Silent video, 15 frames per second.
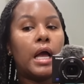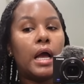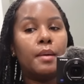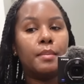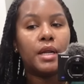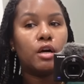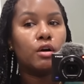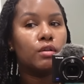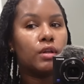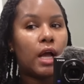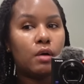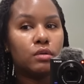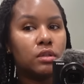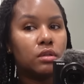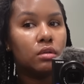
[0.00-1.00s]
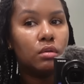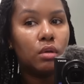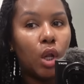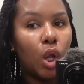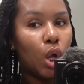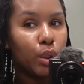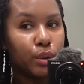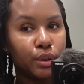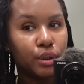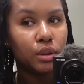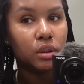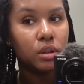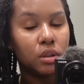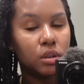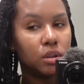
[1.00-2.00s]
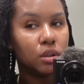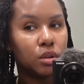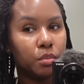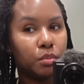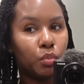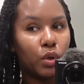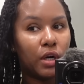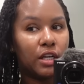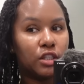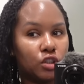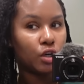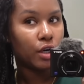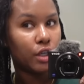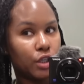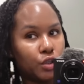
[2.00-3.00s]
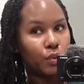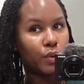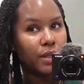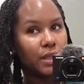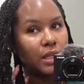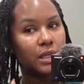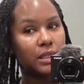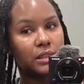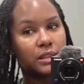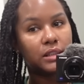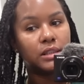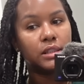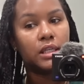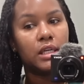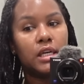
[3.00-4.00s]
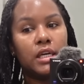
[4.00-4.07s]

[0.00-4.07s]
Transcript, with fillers: I'm not gonna lie, I was a little lost when I started doing this.